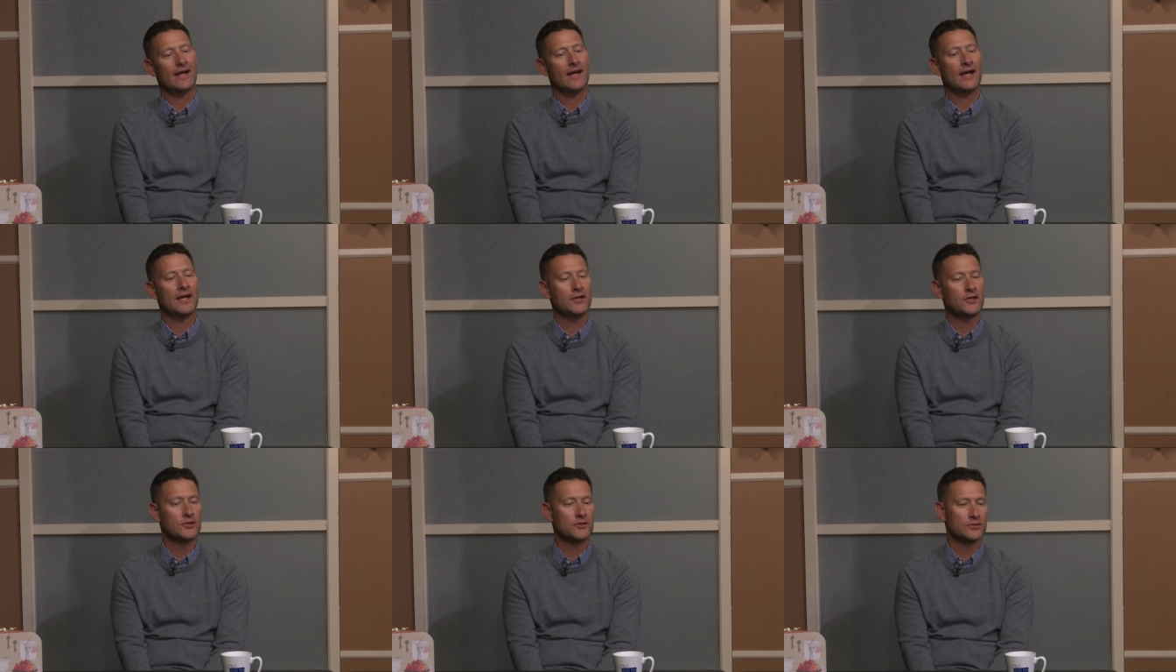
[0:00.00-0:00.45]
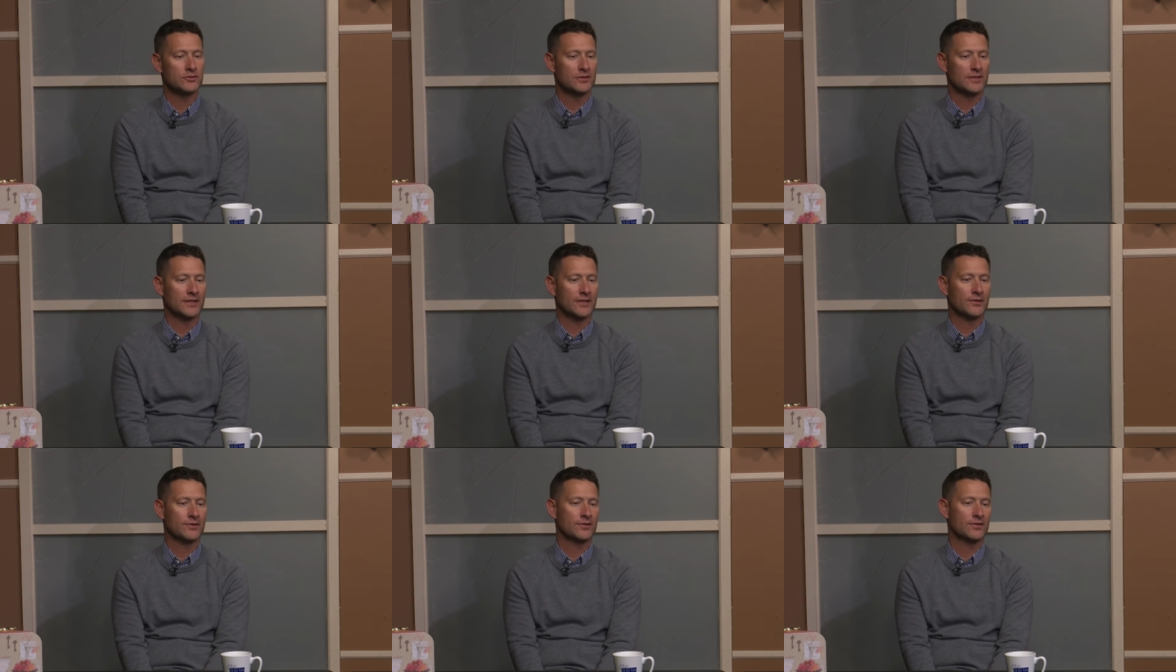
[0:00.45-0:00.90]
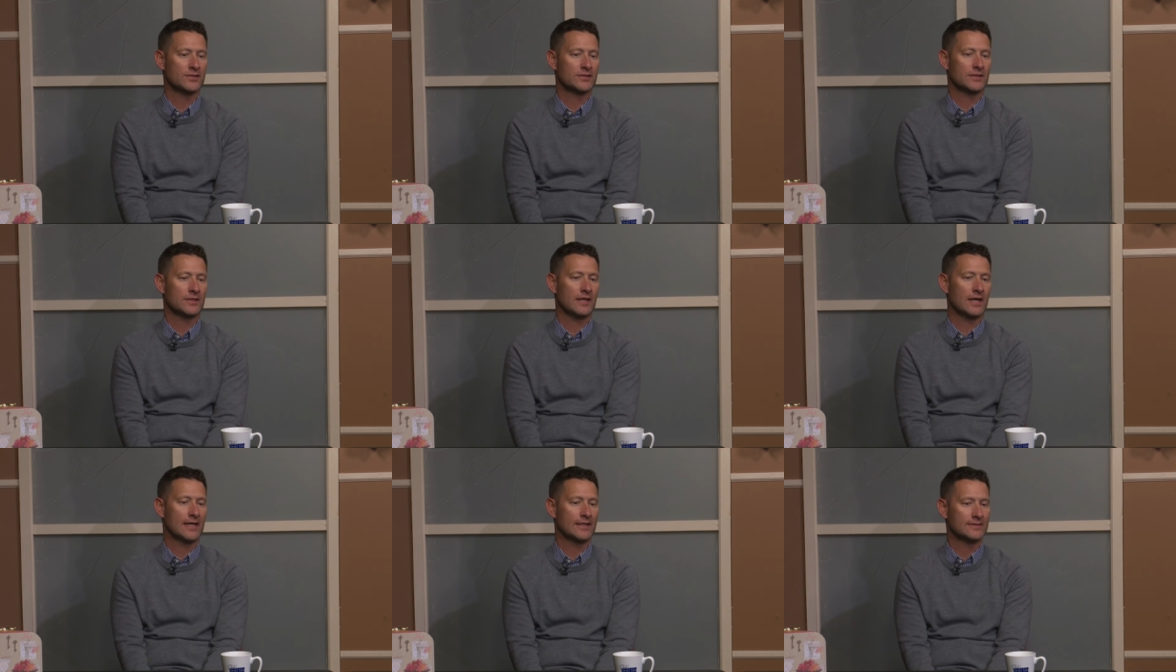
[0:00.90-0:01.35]
I, I, usually encourage
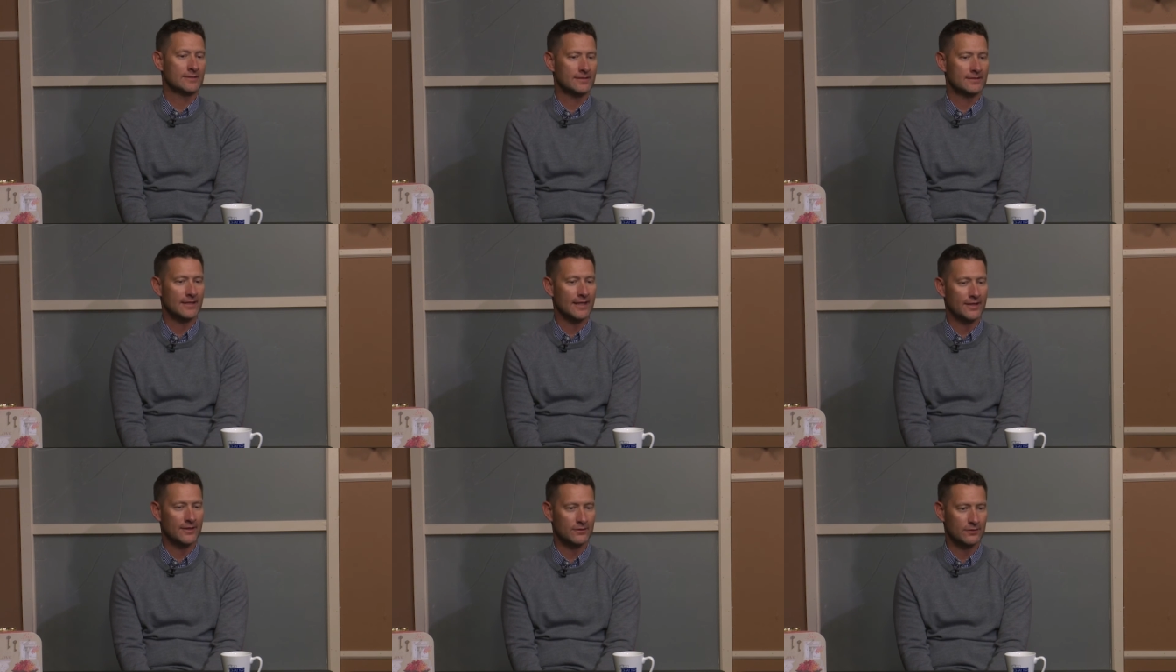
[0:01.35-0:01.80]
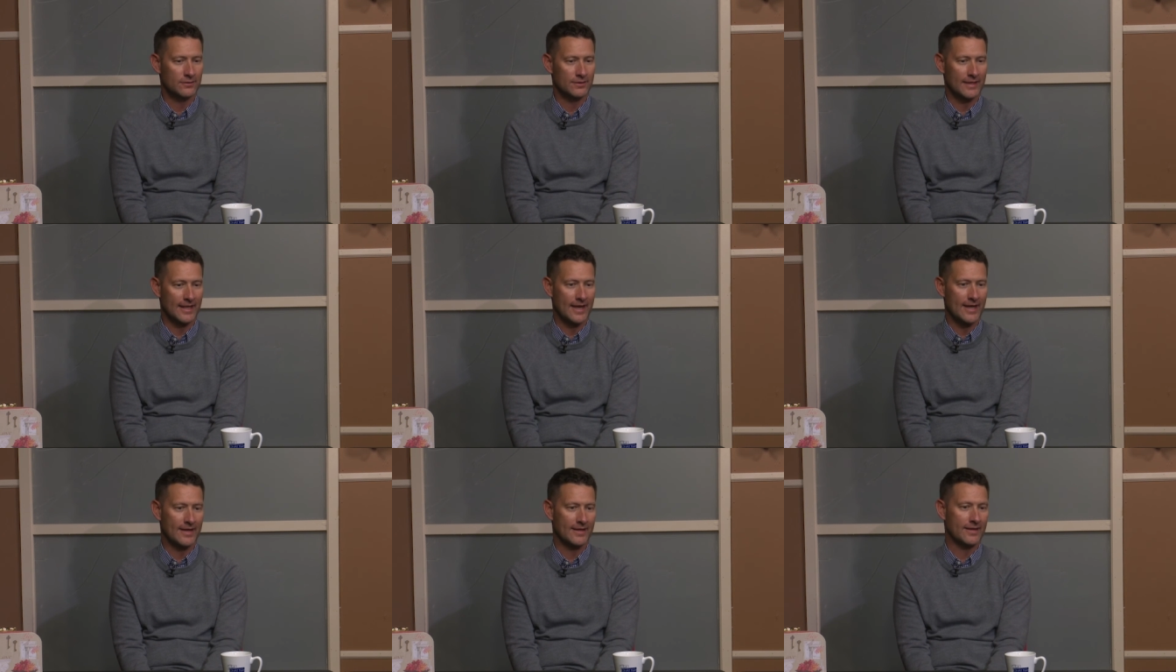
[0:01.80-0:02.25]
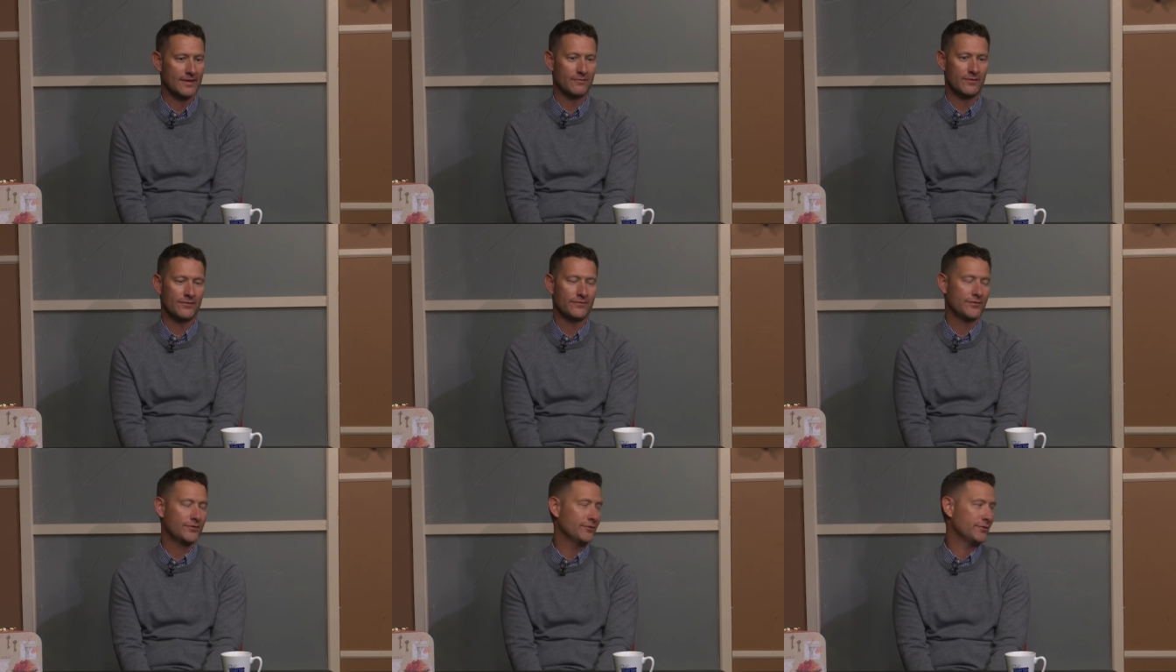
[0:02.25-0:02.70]
clients to take a look at it
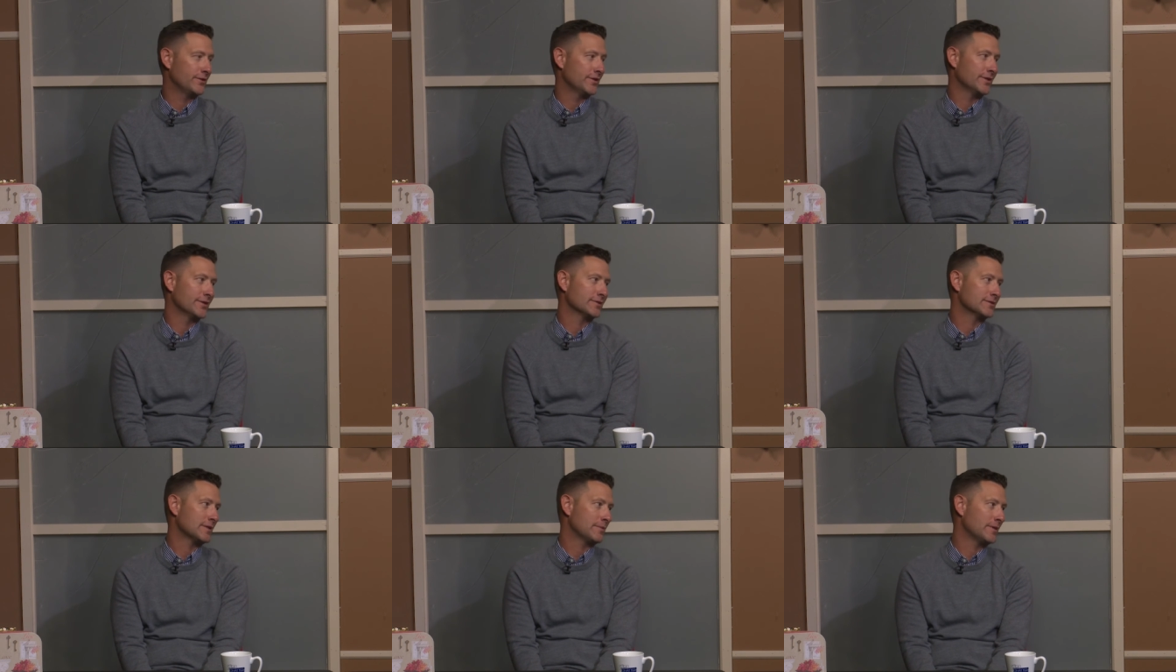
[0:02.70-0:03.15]
every few years.